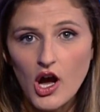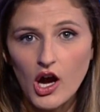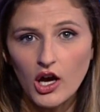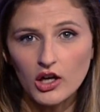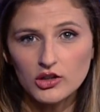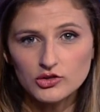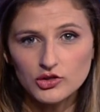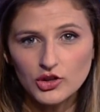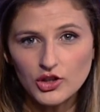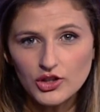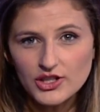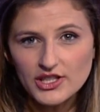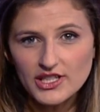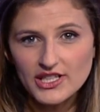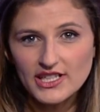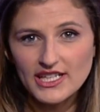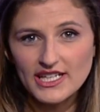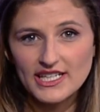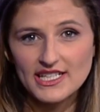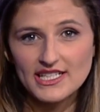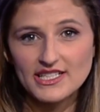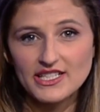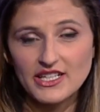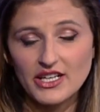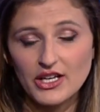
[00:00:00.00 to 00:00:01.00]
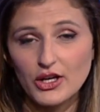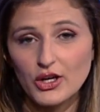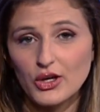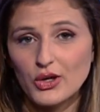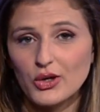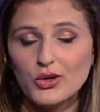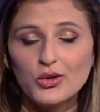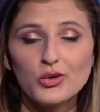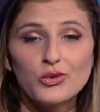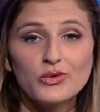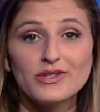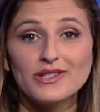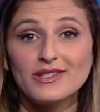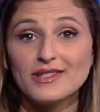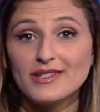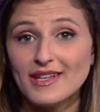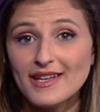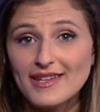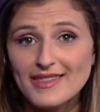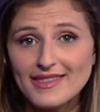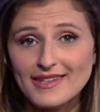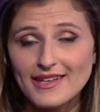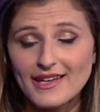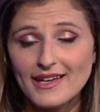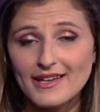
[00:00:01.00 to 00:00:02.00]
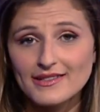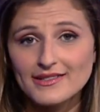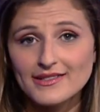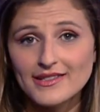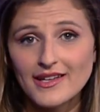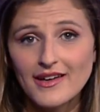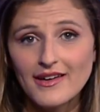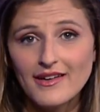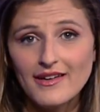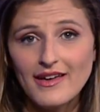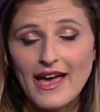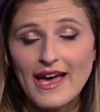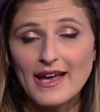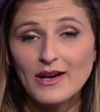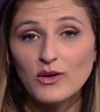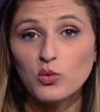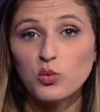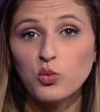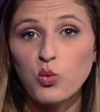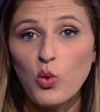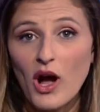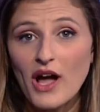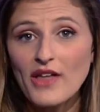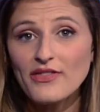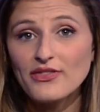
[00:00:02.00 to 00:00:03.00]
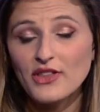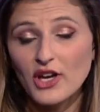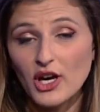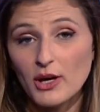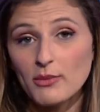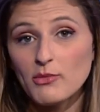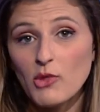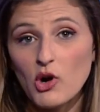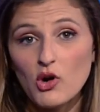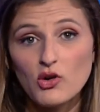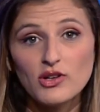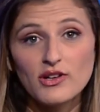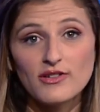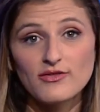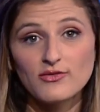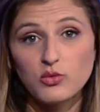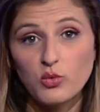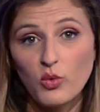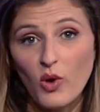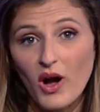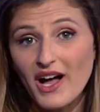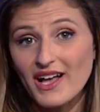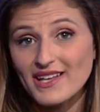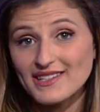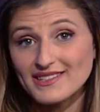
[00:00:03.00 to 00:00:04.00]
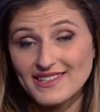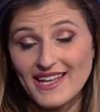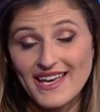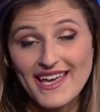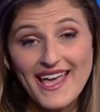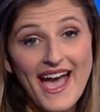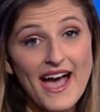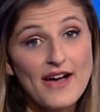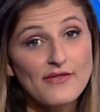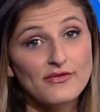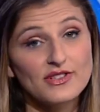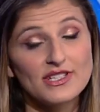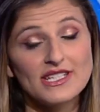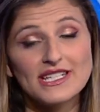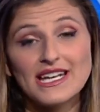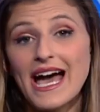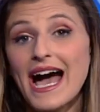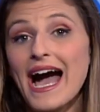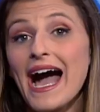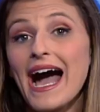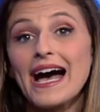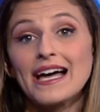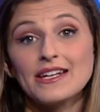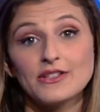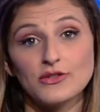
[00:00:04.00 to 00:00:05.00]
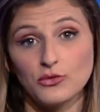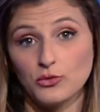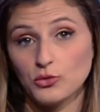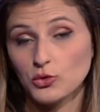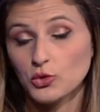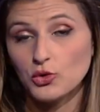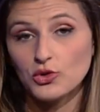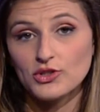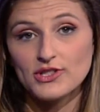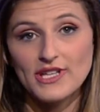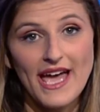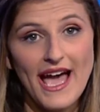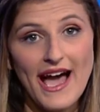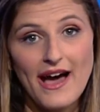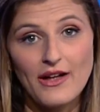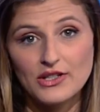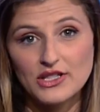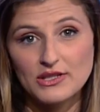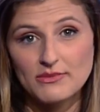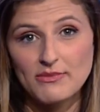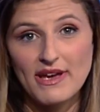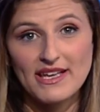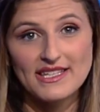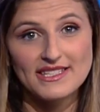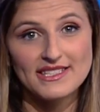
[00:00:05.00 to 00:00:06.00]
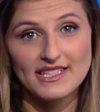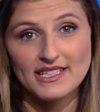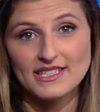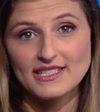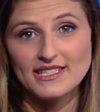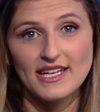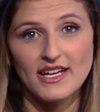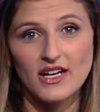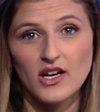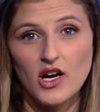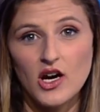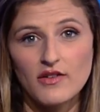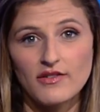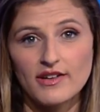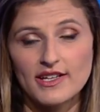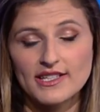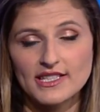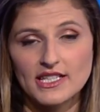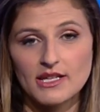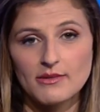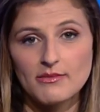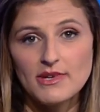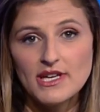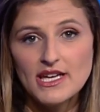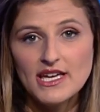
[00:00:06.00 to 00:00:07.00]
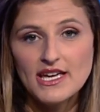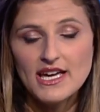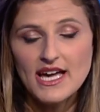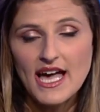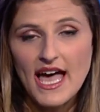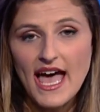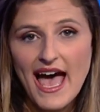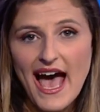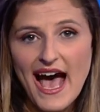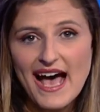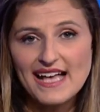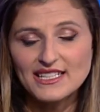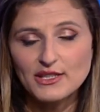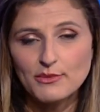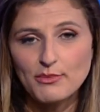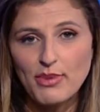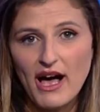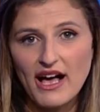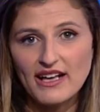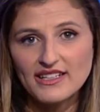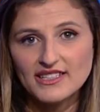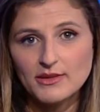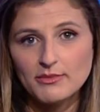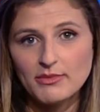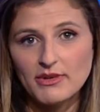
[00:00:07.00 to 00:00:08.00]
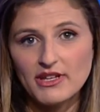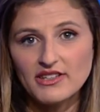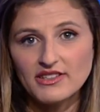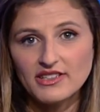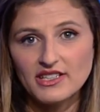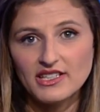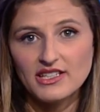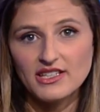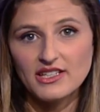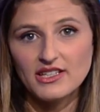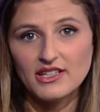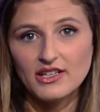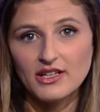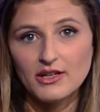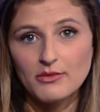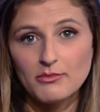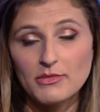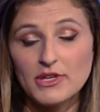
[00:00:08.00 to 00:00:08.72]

are looking into who did this and what their motive was. They have not ruled out domestic terrorism as a possibility here.